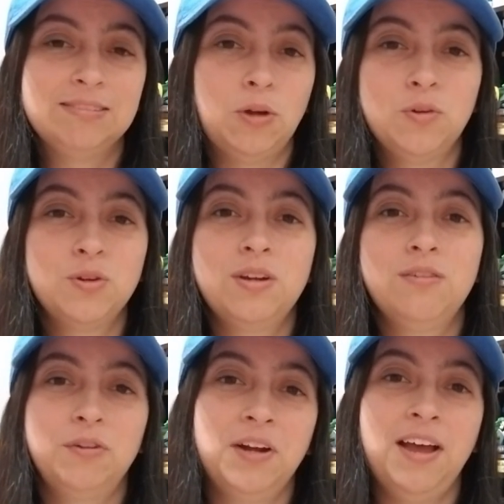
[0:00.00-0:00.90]
don't do it
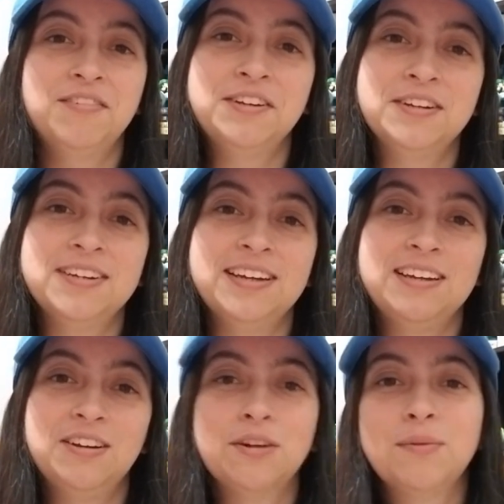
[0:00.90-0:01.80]
if you're not having a good day.
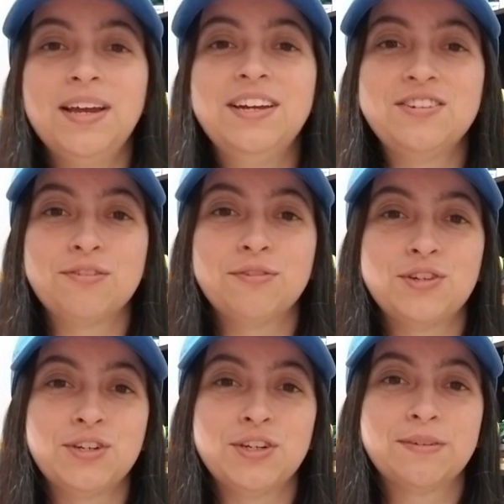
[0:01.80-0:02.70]
You're in a rage for
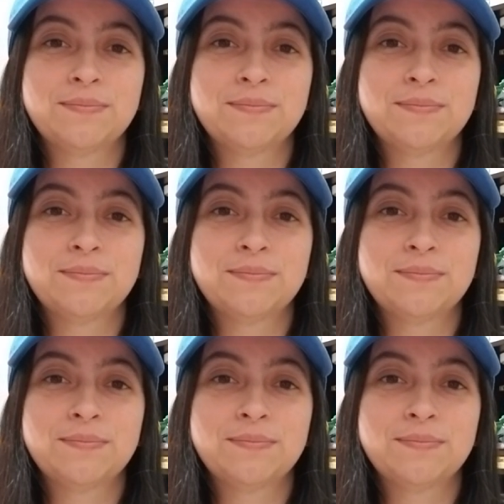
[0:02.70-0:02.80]
sure.